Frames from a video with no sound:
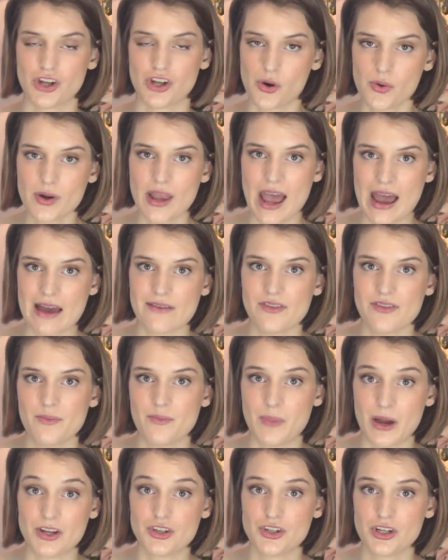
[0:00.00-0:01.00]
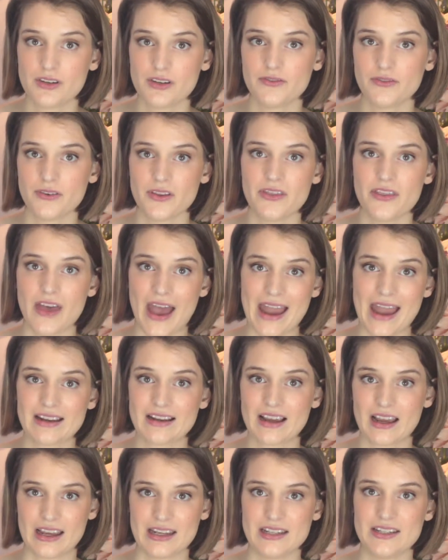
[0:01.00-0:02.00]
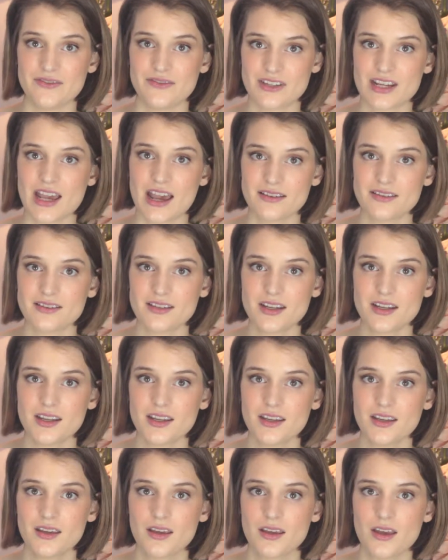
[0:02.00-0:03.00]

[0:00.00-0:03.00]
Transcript: don't have the budget for that kind of testing.